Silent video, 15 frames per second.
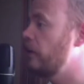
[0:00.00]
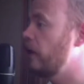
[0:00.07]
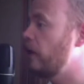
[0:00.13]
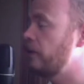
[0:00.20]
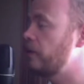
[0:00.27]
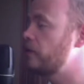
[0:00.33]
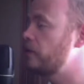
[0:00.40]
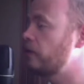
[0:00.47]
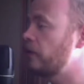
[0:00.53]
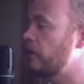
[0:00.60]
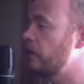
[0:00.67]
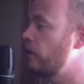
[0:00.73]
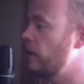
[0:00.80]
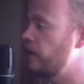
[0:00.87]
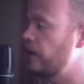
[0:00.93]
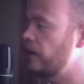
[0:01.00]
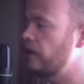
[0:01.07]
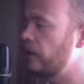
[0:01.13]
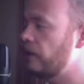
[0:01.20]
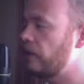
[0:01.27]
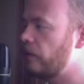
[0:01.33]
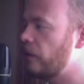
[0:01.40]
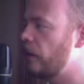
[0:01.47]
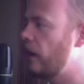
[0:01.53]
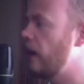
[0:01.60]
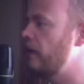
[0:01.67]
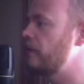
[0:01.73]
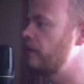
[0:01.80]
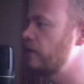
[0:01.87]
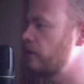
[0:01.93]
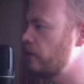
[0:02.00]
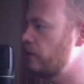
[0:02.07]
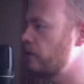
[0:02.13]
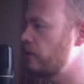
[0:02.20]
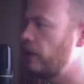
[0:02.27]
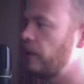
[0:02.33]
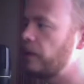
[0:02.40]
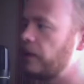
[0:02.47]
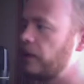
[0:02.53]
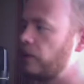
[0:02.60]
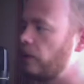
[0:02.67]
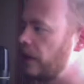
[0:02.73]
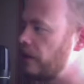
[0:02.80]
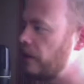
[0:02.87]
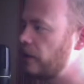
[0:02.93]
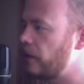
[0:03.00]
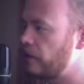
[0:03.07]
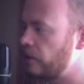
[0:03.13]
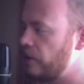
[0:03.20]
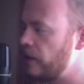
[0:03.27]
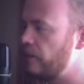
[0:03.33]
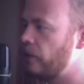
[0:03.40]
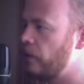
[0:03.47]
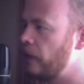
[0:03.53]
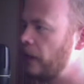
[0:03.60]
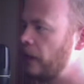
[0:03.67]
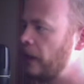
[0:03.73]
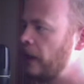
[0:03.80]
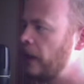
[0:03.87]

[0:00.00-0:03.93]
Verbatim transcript: um, concerning the way we need to live our lives, concerning the way we need to relate to other people.